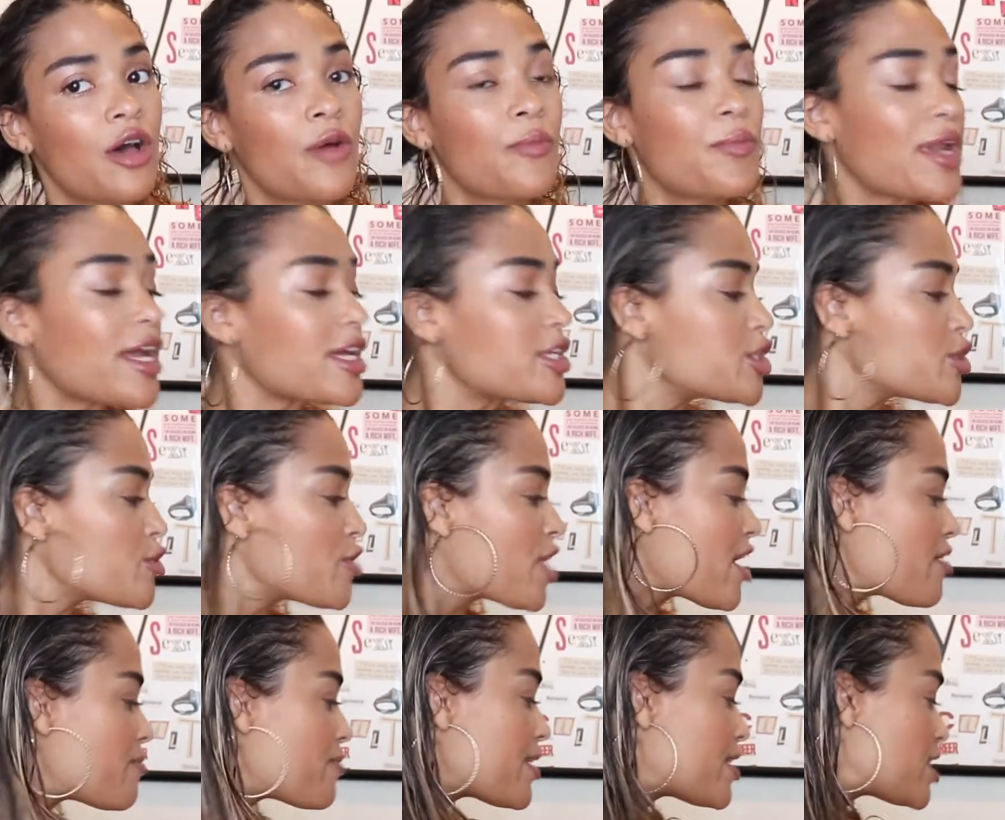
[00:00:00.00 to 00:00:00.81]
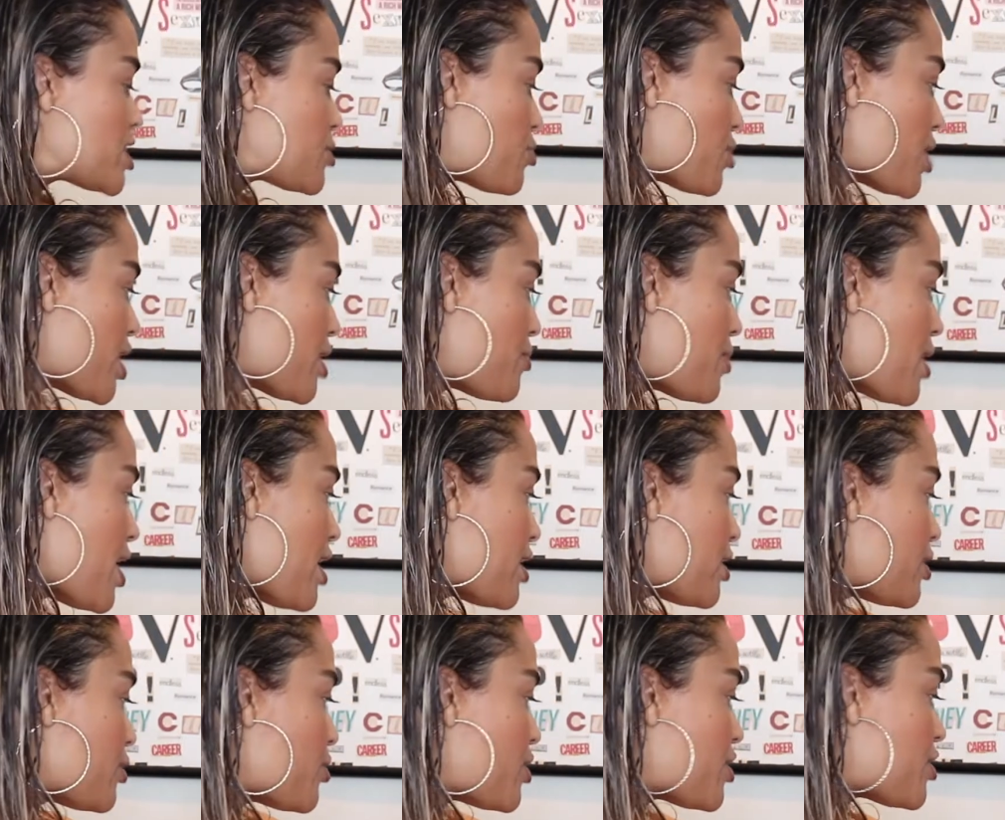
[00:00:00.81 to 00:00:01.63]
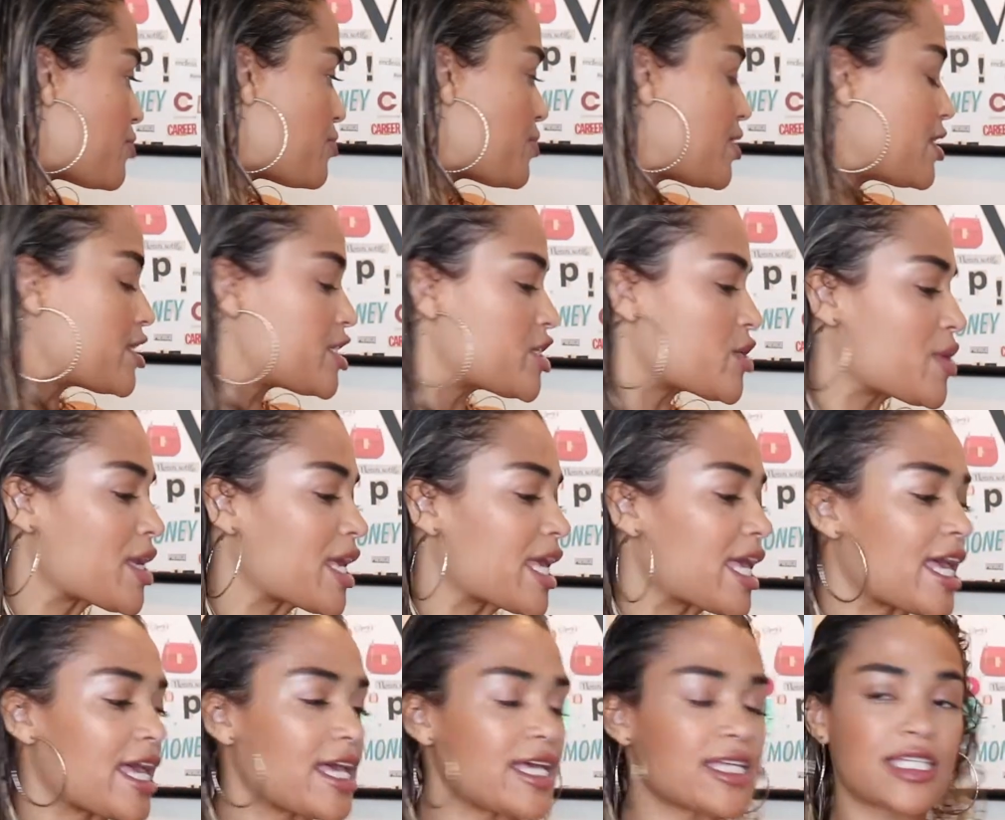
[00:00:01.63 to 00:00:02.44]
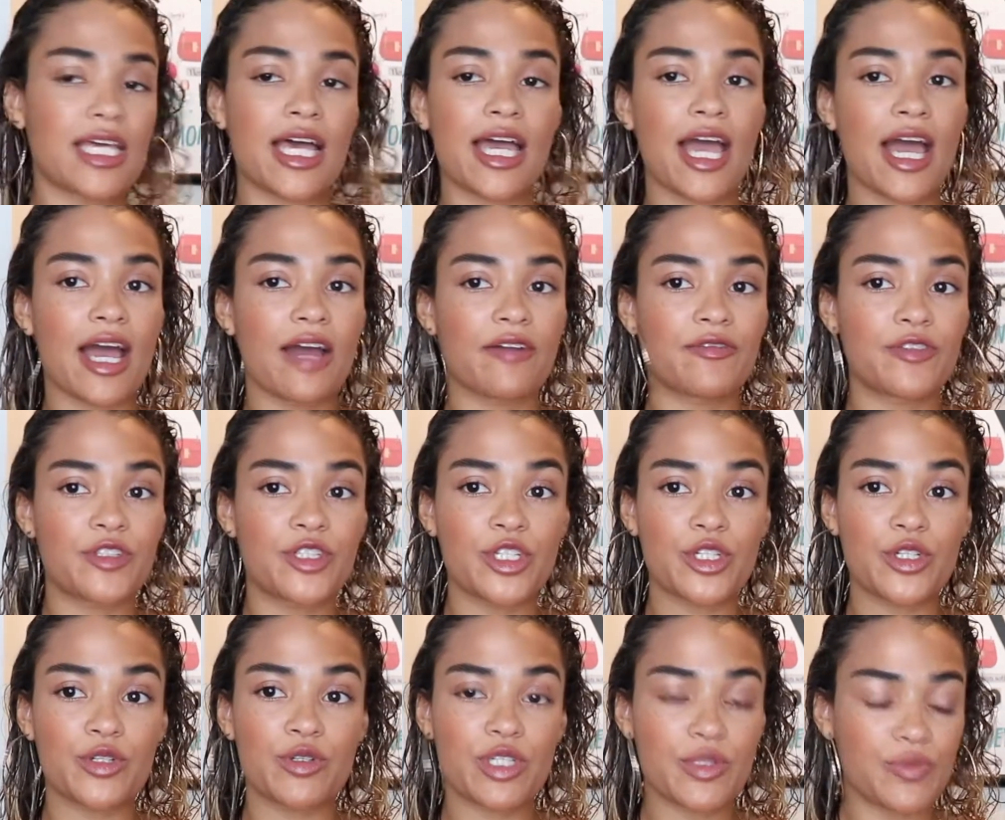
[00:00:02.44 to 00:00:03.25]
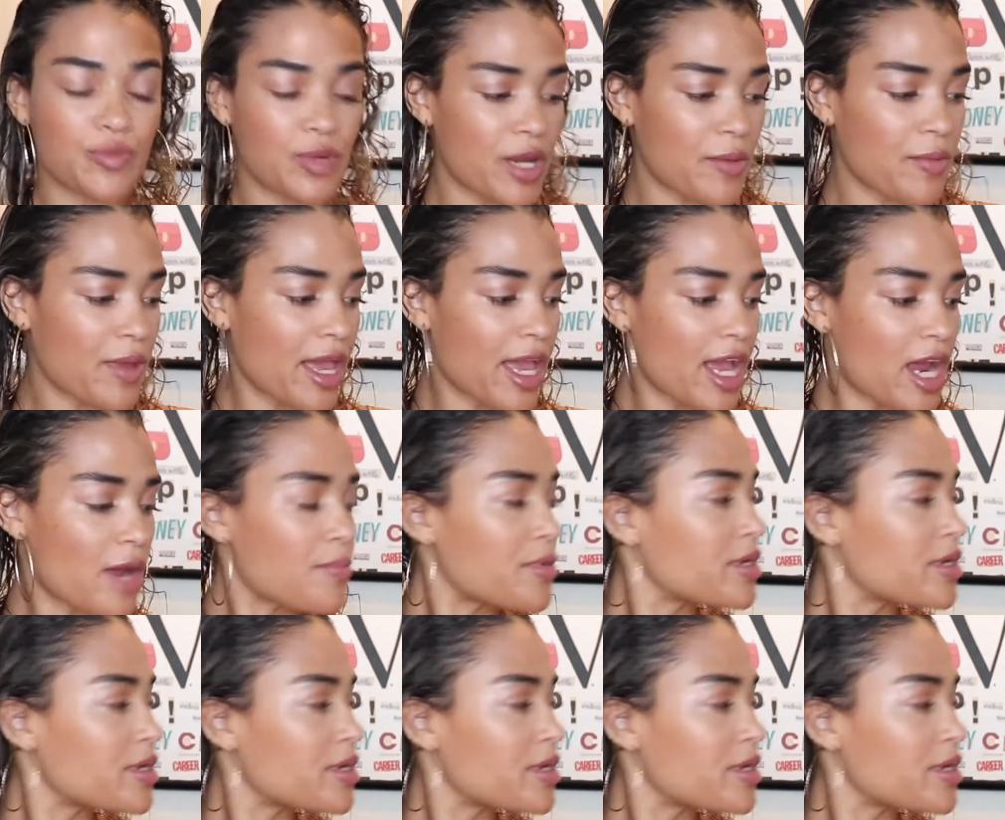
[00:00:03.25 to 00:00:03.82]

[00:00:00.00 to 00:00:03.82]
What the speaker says: But I do have my spray bottle with me, so in case I have to spray my hair.